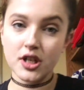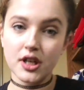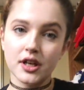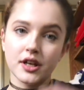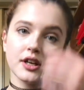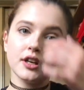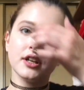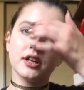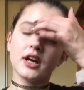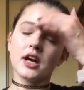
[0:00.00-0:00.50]

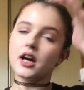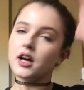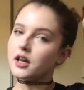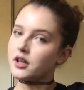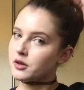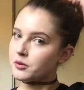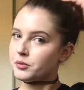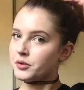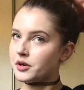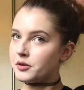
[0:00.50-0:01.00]
it.
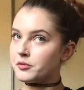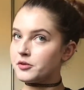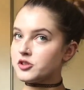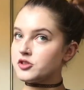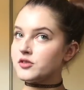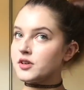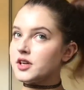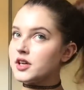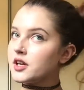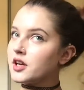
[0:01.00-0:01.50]
You're pretty
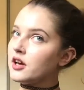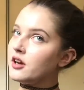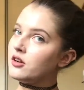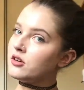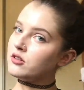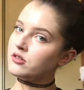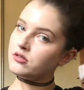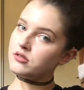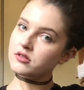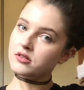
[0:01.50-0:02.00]
much ready to
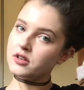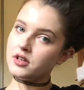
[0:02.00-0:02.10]
go.